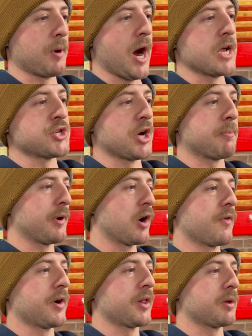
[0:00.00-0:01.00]
probably jump
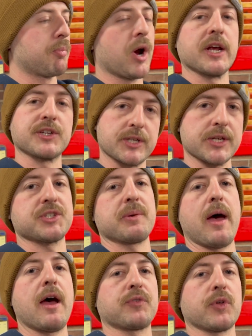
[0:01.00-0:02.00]
over to the brake
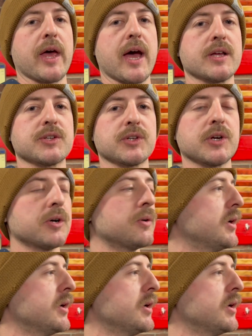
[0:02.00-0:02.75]
system after that. So